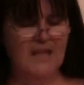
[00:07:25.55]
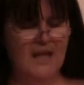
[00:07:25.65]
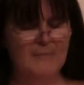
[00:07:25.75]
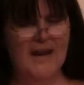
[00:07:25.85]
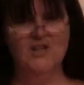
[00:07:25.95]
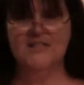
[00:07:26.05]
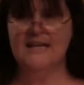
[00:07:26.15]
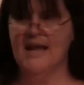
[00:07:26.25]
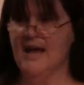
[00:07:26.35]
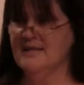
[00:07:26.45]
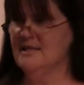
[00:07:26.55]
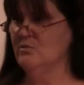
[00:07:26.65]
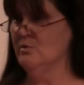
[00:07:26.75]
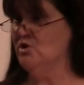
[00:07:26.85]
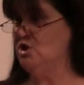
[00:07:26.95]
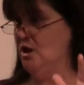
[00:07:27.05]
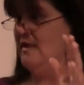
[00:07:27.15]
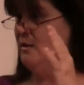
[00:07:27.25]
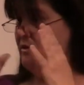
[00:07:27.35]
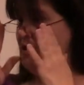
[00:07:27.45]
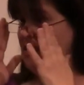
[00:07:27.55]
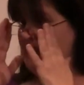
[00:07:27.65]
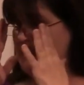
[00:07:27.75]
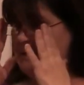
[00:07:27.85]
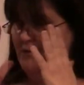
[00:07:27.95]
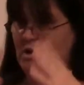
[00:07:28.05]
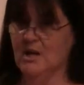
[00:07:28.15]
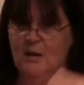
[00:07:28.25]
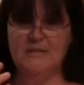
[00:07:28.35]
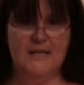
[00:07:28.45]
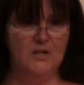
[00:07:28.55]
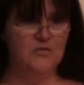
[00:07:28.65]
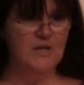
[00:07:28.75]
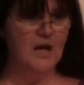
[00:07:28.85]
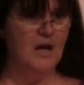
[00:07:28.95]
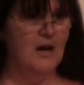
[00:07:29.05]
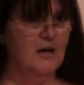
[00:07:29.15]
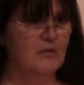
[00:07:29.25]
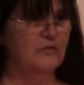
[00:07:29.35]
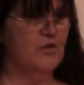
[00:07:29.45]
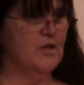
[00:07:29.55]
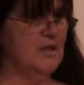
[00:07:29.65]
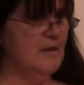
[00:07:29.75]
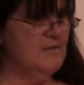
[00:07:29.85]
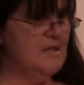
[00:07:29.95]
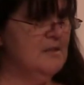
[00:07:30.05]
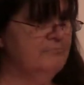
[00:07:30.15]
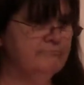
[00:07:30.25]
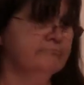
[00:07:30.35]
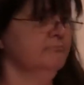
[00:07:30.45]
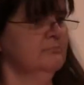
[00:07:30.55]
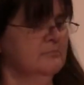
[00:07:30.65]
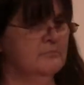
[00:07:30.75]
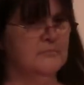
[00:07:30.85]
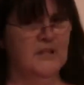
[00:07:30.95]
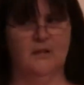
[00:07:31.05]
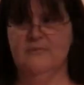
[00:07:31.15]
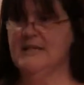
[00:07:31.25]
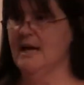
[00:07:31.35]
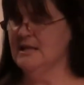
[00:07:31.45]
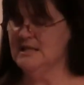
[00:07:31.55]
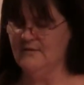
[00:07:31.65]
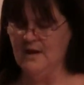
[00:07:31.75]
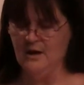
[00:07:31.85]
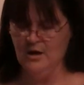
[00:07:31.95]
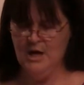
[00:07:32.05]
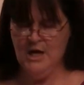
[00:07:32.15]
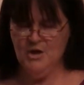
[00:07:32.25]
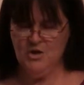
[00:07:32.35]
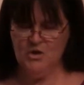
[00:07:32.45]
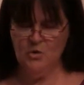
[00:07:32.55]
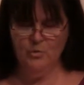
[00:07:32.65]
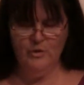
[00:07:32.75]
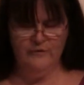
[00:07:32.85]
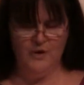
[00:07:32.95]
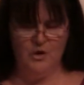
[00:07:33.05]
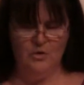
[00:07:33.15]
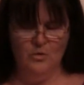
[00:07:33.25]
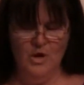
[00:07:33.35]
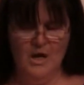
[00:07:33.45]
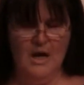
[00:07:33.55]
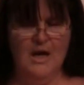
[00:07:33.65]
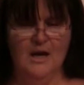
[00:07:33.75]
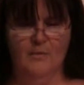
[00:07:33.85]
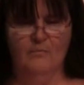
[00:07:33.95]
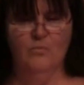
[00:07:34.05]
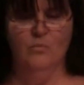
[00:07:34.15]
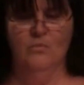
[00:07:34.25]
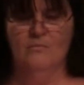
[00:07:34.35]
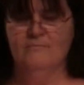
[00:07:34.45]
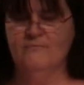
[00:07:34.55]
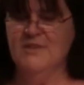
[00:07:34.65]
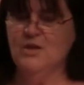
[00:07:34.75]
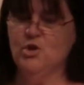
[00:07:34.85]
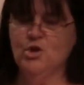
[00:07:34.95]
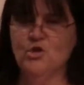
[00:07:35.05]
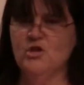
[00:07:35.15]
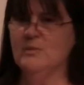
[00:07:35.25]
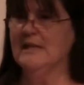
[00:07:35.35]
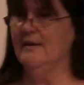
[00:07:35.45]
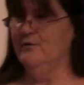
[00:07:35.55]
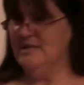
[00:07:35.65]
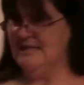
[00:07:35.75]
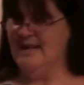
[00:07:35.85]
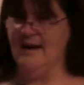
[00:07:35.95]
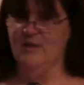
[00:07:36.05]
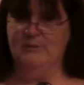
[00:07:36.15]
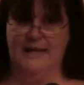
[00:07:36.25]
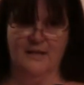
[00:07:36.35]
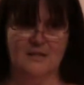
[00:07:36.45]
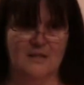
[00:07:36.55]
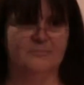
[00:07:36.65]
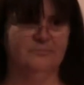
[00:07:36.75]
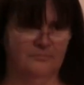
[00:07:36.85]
I just kind of asked that we would share that with our kids. If you're going to come to history night, or if you're going to come to, science fair, just sort of review. The churches would love for us to stay out of plans.